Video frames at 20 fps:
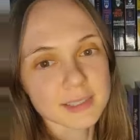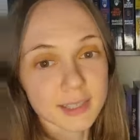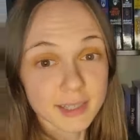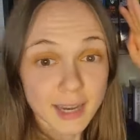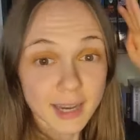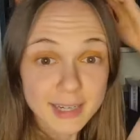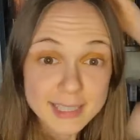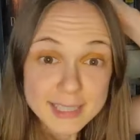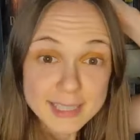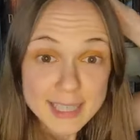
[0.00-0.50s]
like,
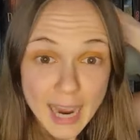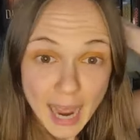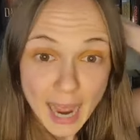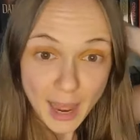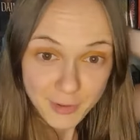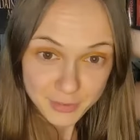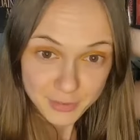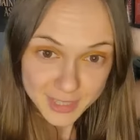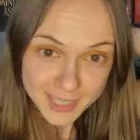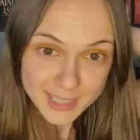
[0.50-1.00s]
I need to
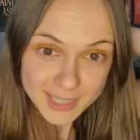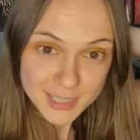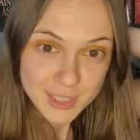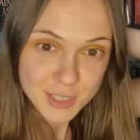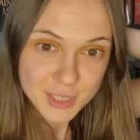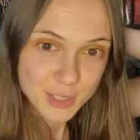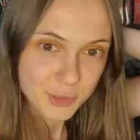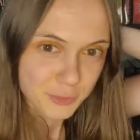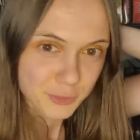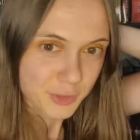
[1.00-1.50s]
have these as
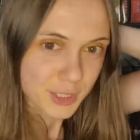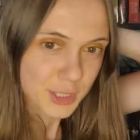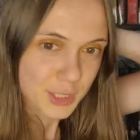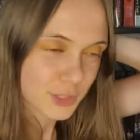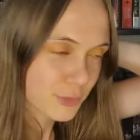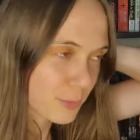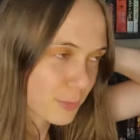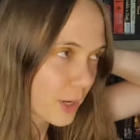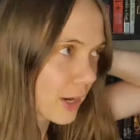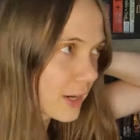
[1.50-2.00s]
souvenirs
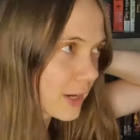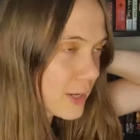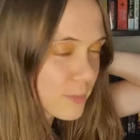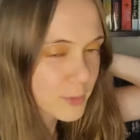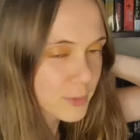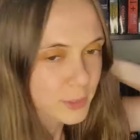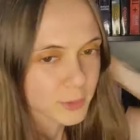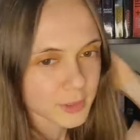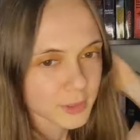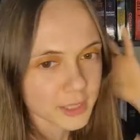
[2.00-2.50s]
from our
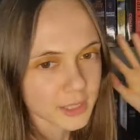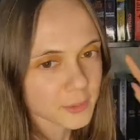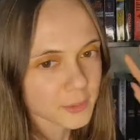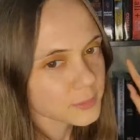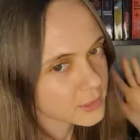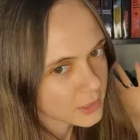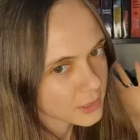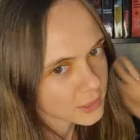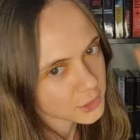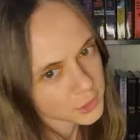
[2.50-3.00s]
honeymoon, and he was
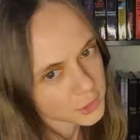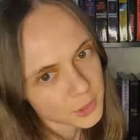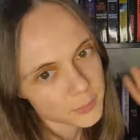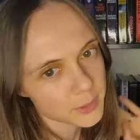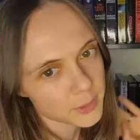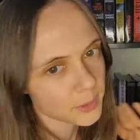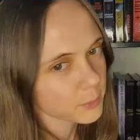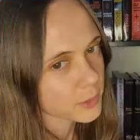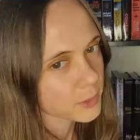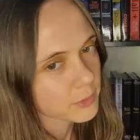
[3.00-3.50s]
like, sure,
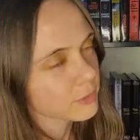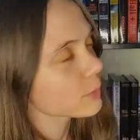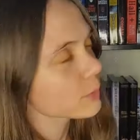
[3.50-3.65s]
babe, whatever